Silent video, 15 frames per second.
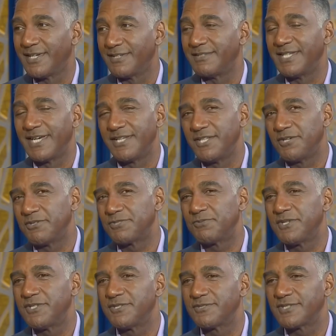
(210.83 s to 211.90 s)
Yeah, no, it's
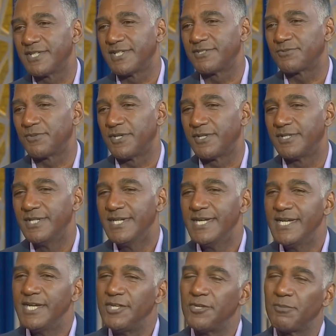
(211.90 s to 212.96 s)
one of those things where
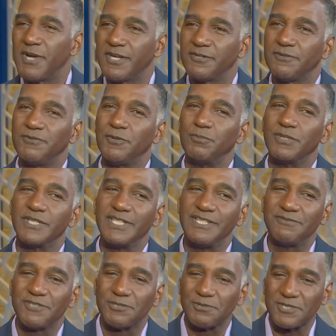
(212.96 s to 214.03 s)
no matter if you
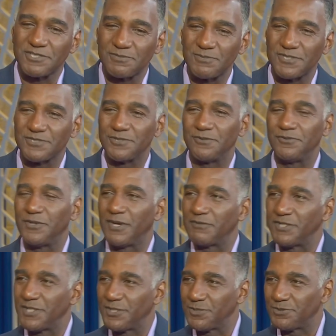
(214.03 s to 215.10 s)
believe in Christmas or if you have
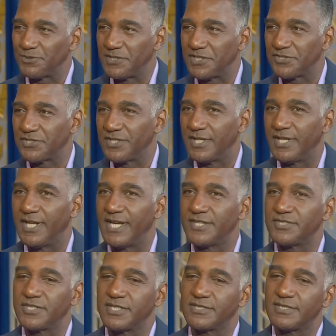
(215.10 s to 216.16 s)
another tradition,
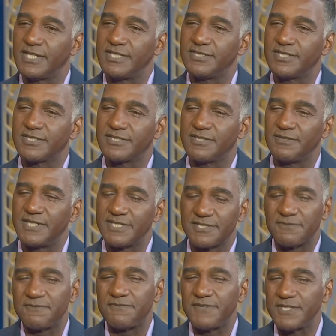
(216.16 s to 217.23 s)
it's a
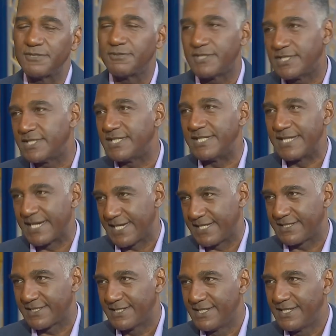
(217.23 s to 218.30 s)
feel-good
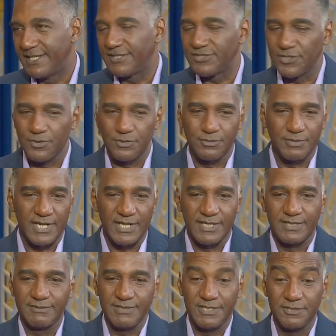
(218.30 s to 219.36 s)
night.
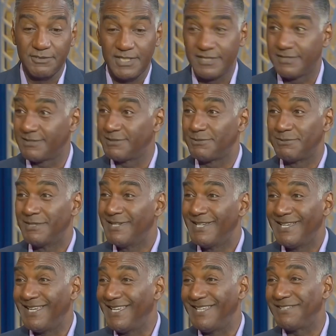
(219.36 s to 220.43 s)
So, you know, you get to
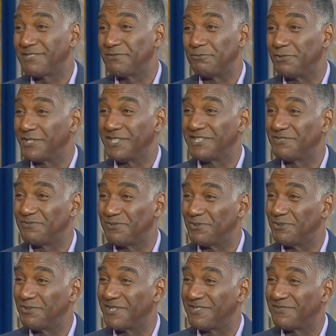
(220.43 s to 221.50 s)
eat some really good
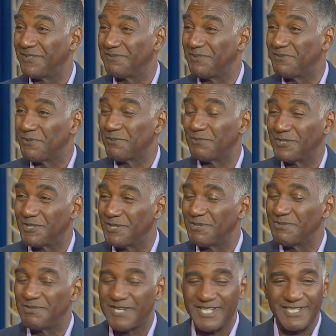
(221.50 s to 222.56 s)
food at 54
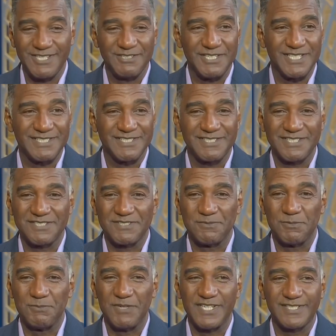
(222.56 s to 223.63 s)
Below, and you get to see some
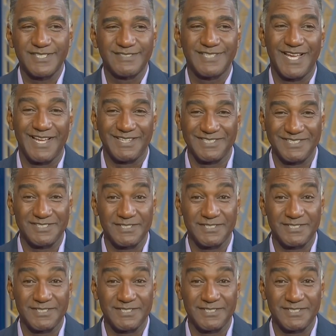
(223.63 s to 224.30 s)
amazing talent.